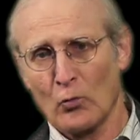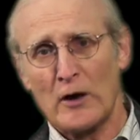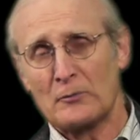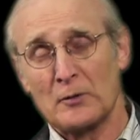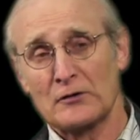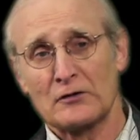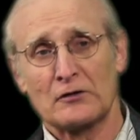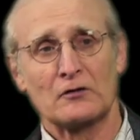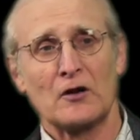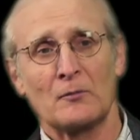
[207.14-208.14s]
white
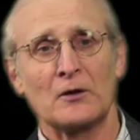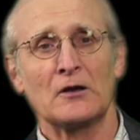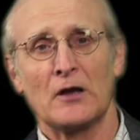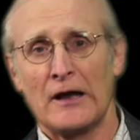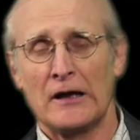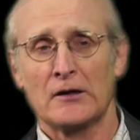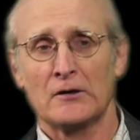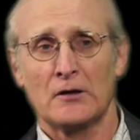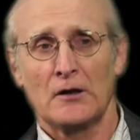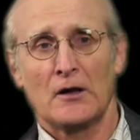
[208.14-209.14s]
businesses come in
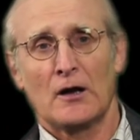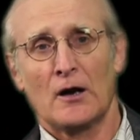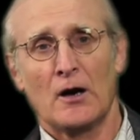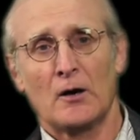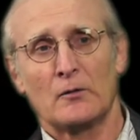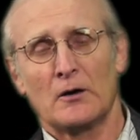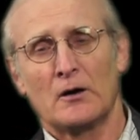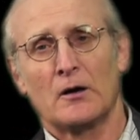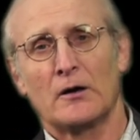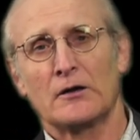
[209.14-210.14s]
and
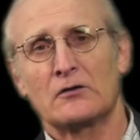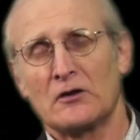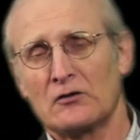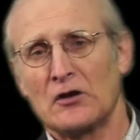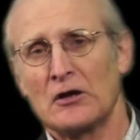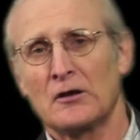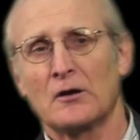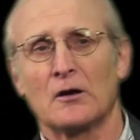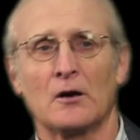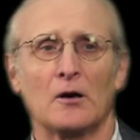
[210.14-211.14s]

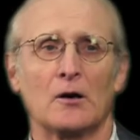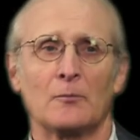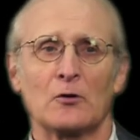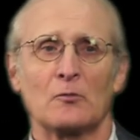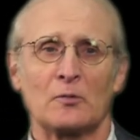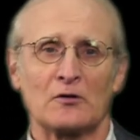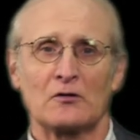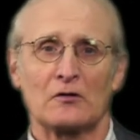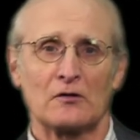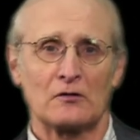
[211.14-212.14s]
existing immigrant
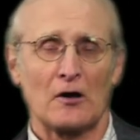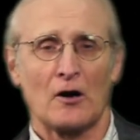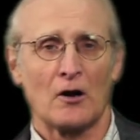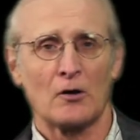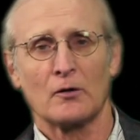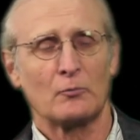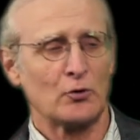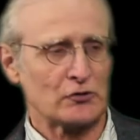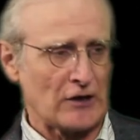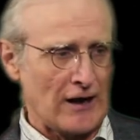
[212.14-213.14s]
businesses are
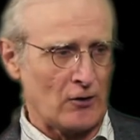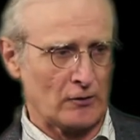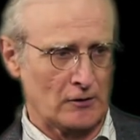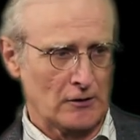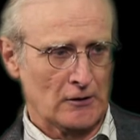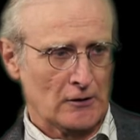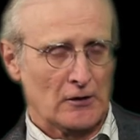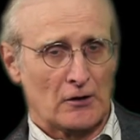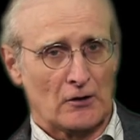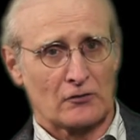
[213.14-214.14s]
pushed out.
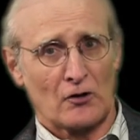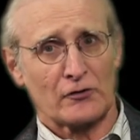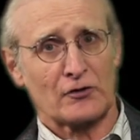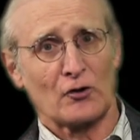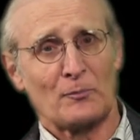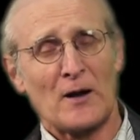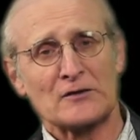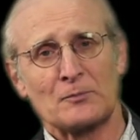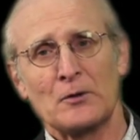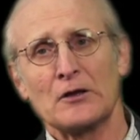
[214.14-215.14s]
There's also the
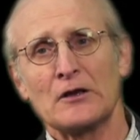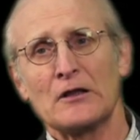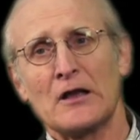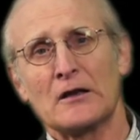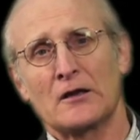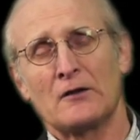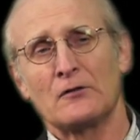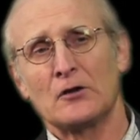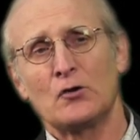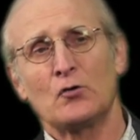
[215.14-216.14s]
possibility that,
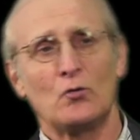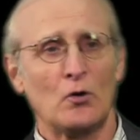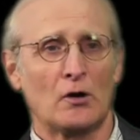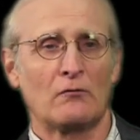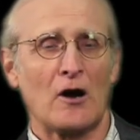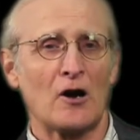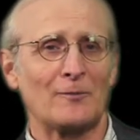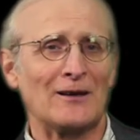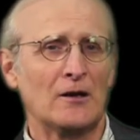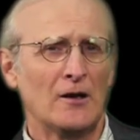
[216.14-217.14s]
given the new
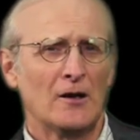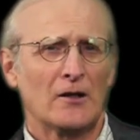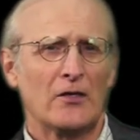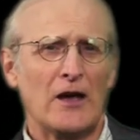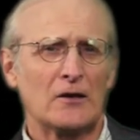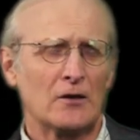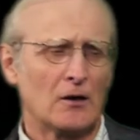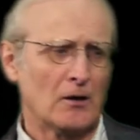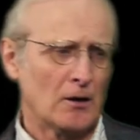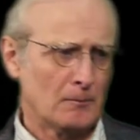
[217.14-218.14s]
environment,
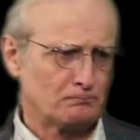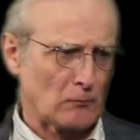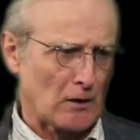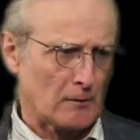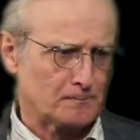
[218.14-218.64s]
that